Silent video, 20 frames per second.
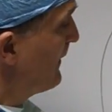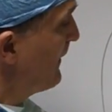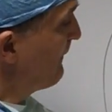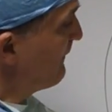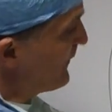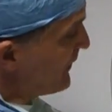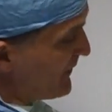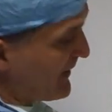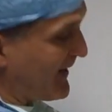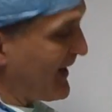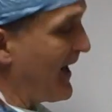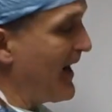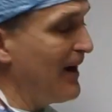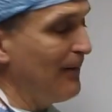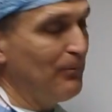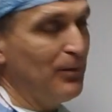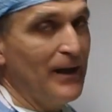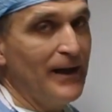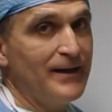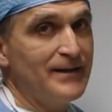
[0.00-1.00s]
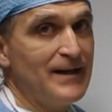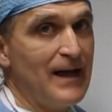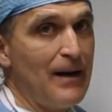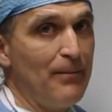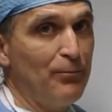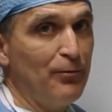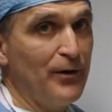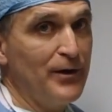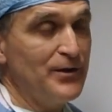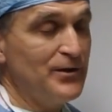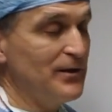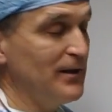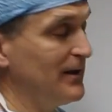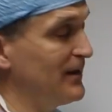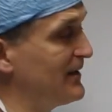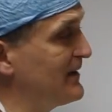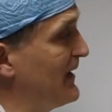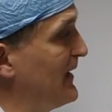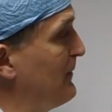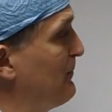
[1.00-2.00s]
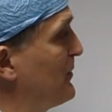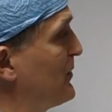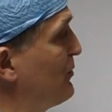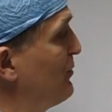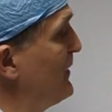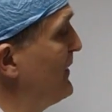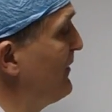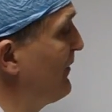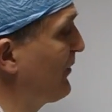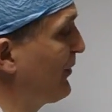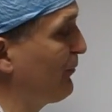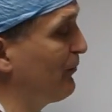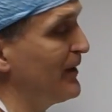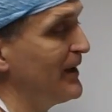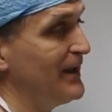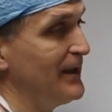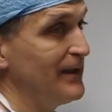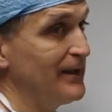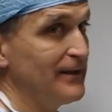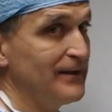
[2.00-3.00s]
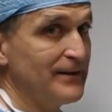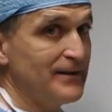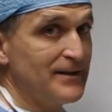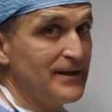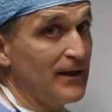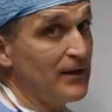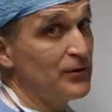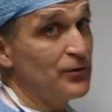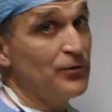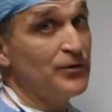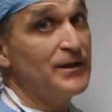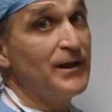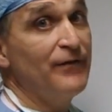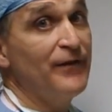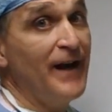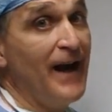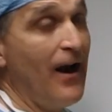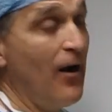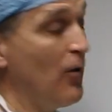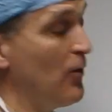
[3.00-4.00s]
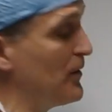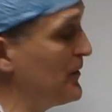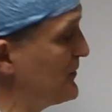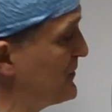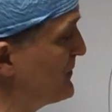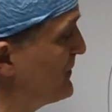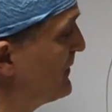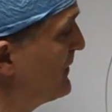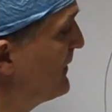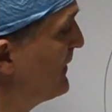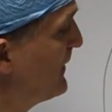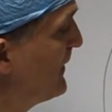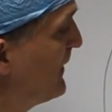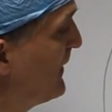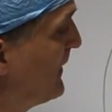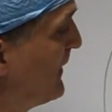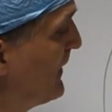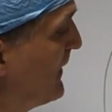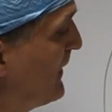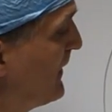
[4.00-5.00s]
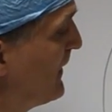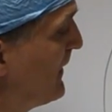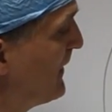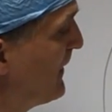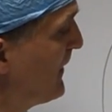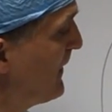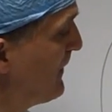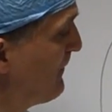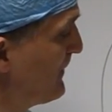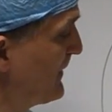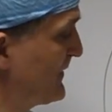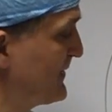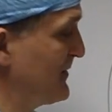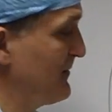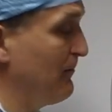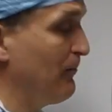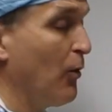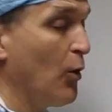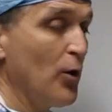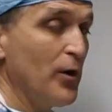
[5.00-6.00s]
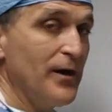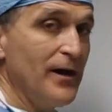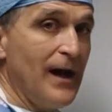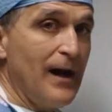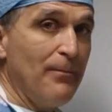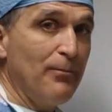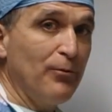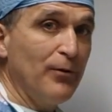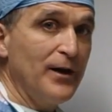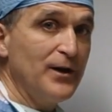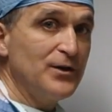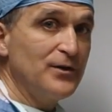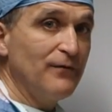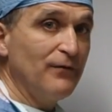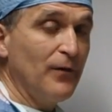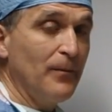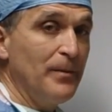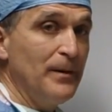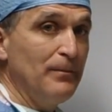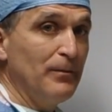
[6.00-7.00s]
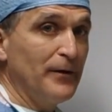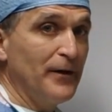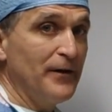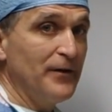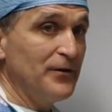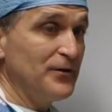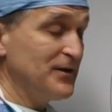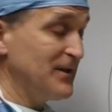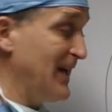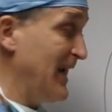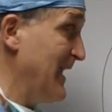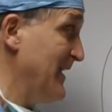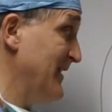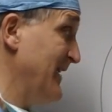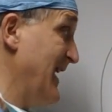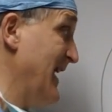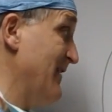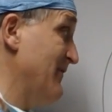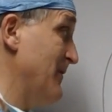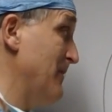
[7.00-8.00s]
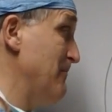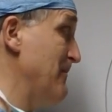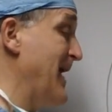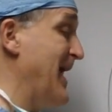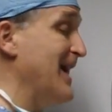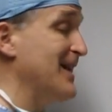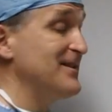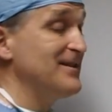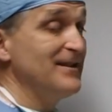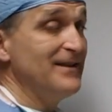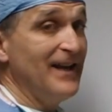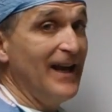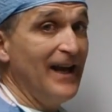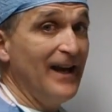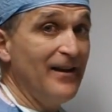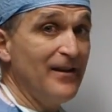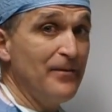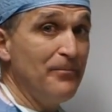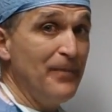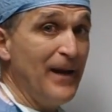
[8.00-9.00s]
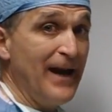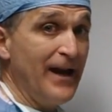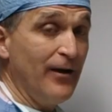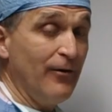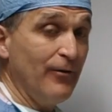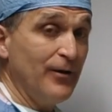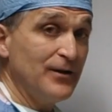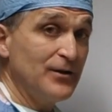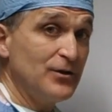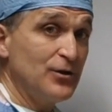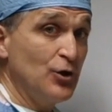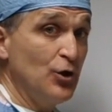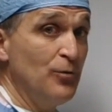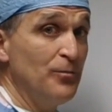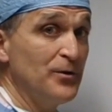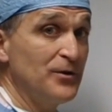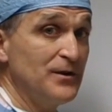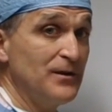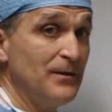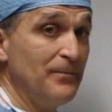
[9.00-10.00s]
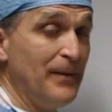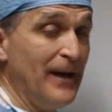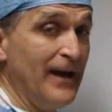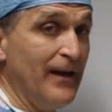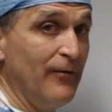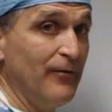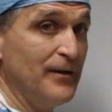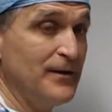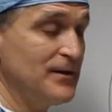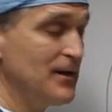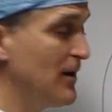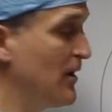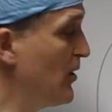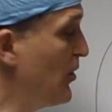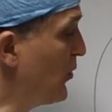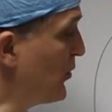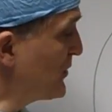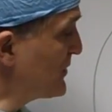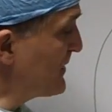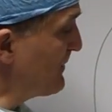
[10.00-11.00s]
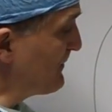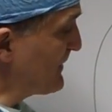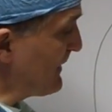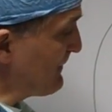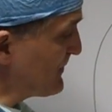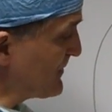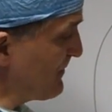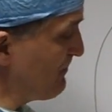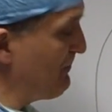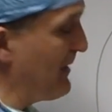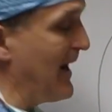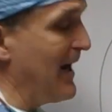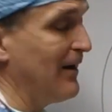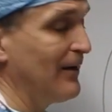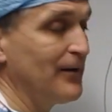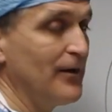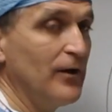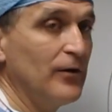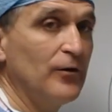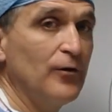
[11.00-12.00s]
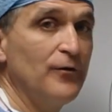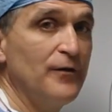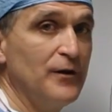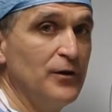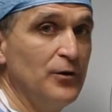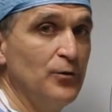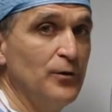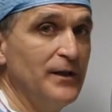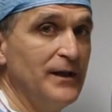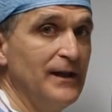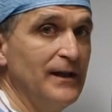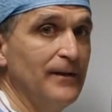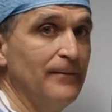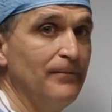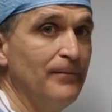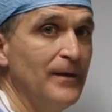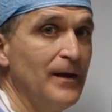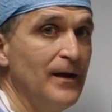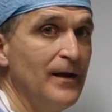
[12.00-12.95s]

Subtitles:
Very complex operation, can take between 3 and 6 or 7 hours. But it's an important operation for people to understand that have a mass in the head of the pancreas, tumors in the pancreas, or sometimes the bile duct or the duodenum.